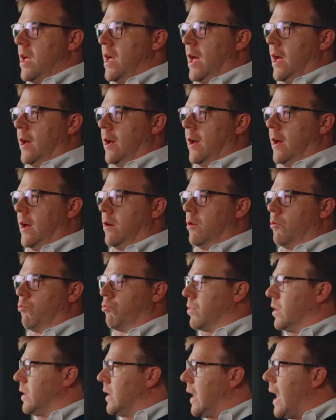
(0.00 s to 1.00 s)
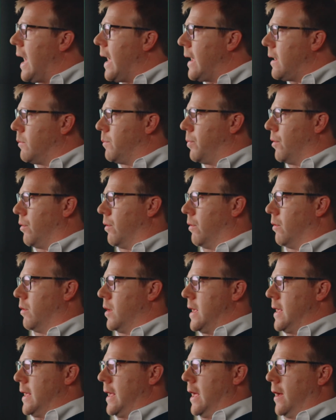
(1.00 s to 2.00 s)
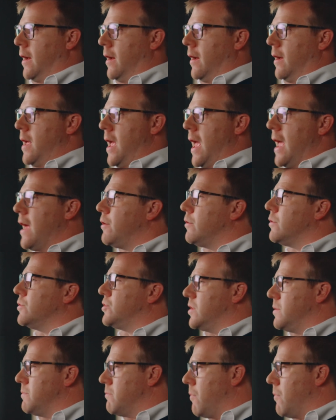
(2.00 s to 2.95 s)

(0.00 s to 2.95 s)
uh, reliable uh, energy